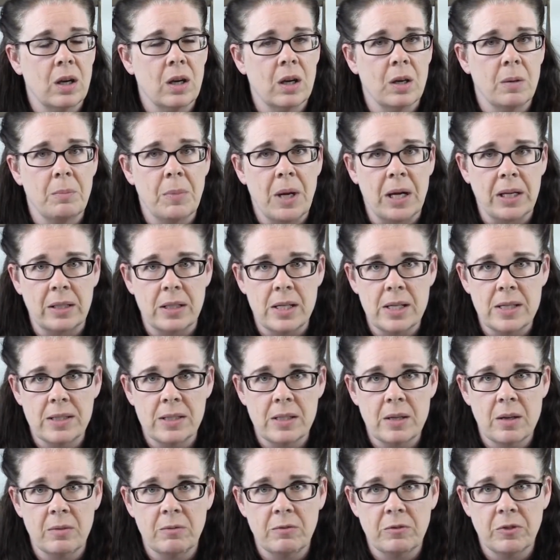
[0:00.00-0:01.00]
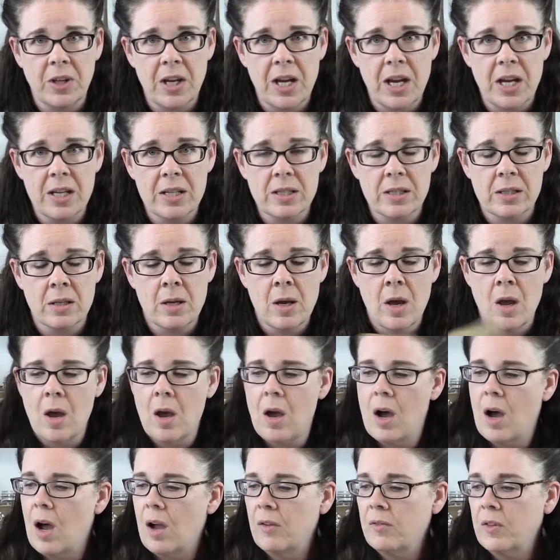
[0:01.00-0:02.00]
magnesium flakes,
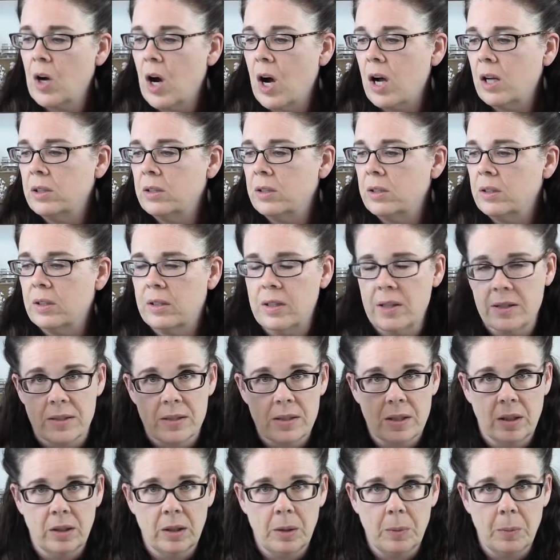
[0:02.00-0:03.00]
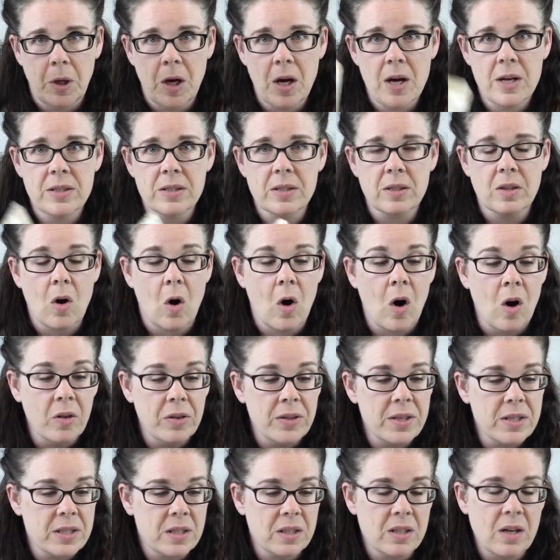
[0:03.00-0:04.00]
I've gotten the psyllium husk, all
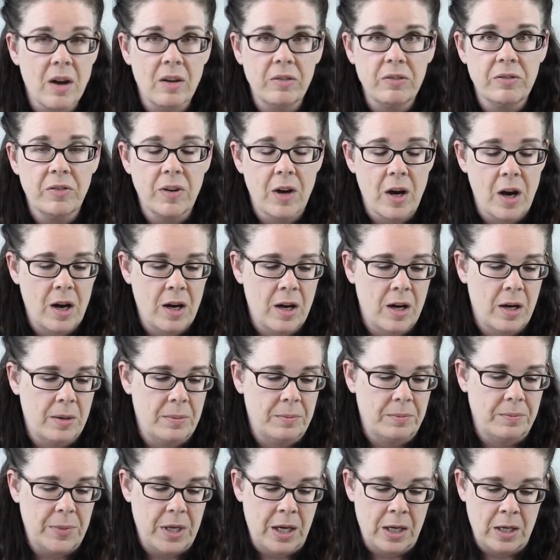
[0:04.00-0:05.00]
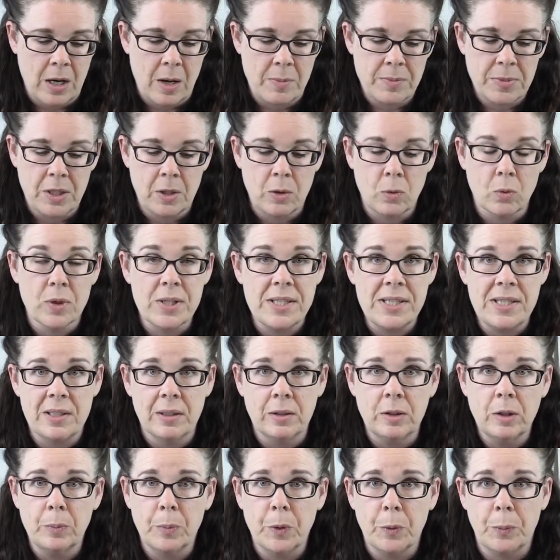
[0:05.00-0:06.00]
this stuff. It comes in a
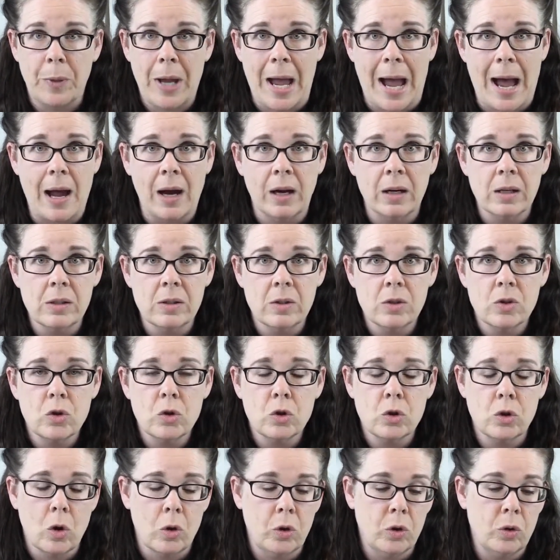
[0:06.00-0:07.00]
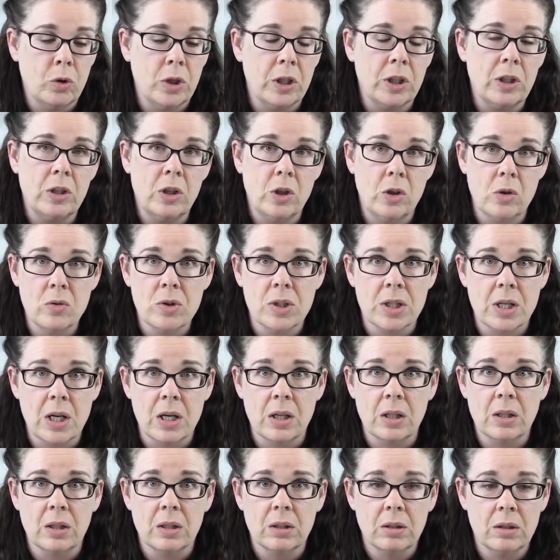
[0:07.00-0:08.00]
resealable bag, so you can use
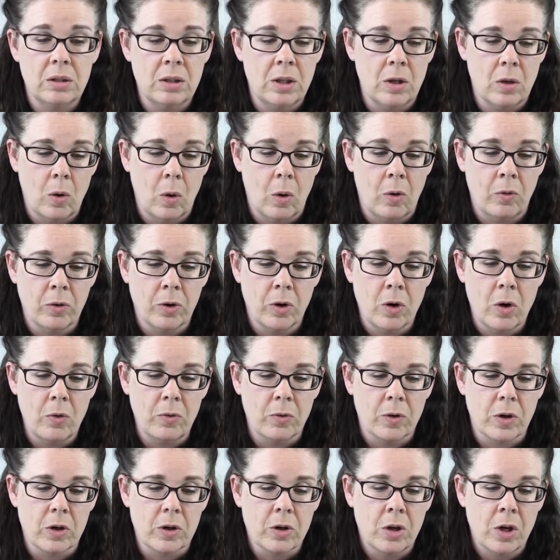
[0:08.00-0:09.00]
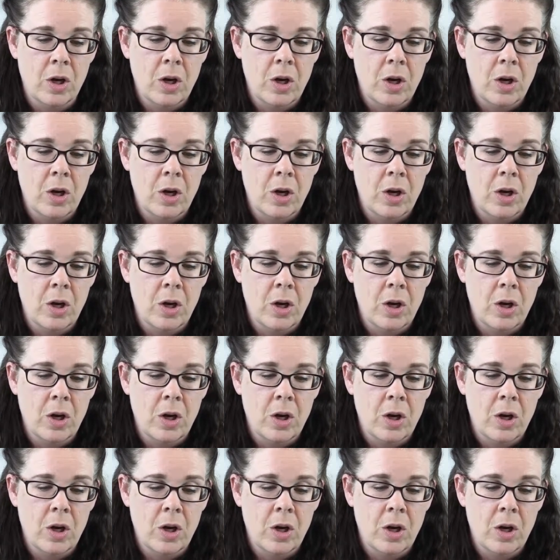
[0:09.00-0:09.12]
it, you know, over and over.